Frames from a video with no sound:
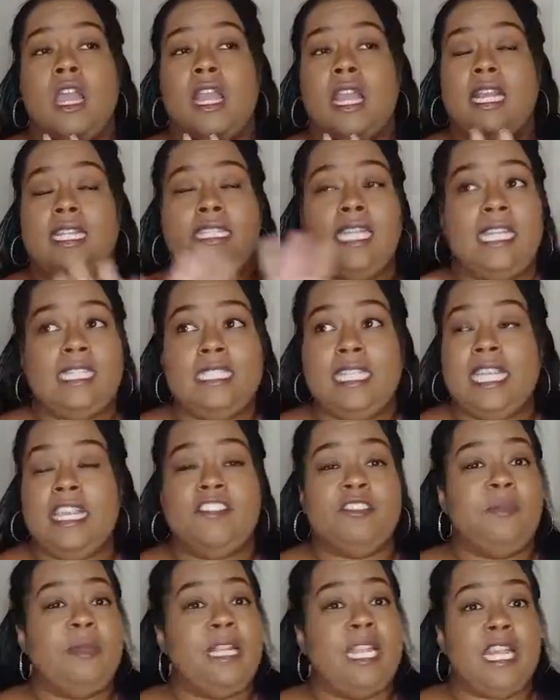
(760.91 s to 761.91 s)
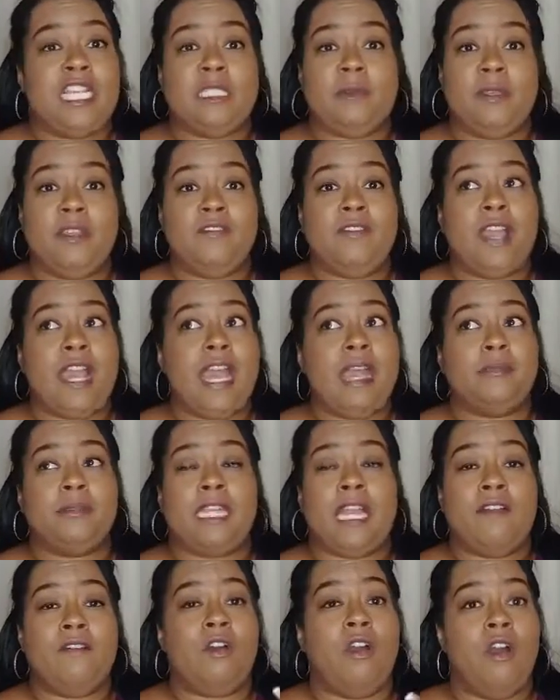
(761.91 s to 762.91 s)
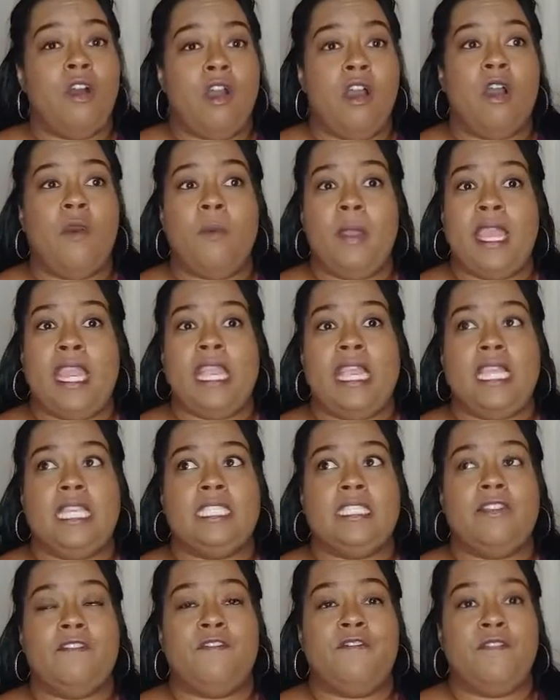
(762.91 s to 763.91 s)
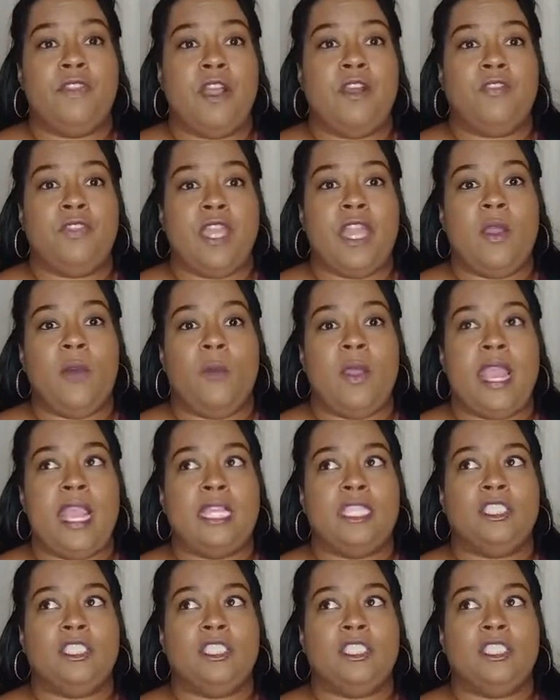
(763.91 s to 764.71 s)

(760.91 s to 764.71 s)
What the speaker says: Contessa gives me lesbian vibes. I've always felt that way.